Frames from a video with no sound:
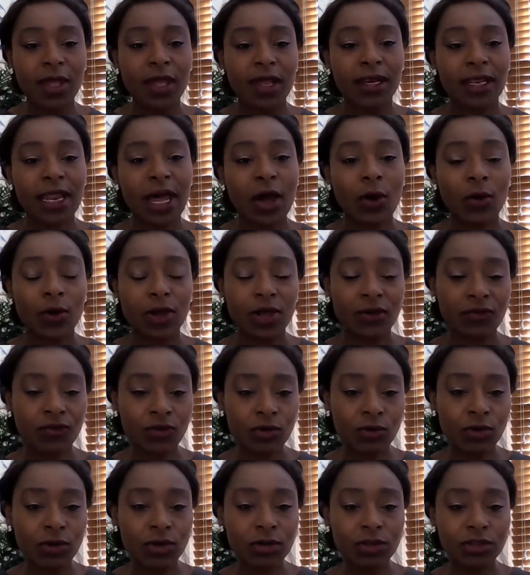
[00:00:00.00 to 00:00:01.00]
Now, if
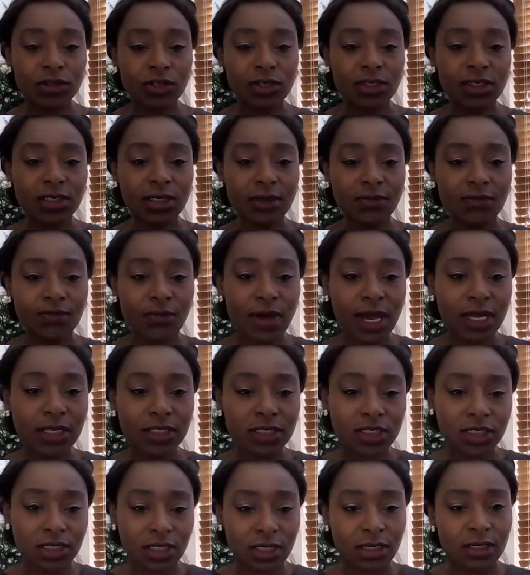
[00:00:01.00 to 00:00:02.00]
you can just
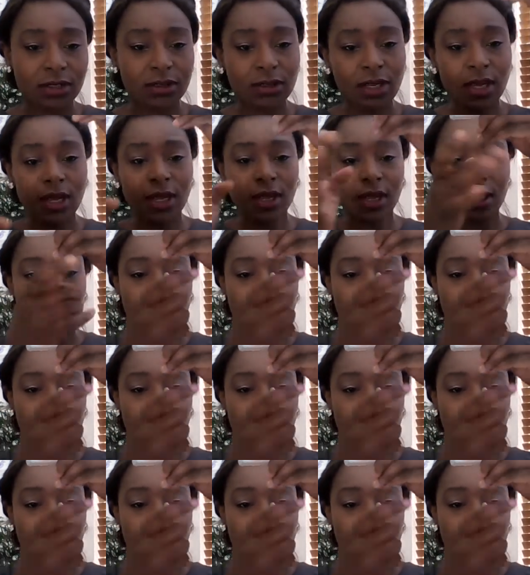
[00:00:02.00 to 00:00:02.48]
imagine,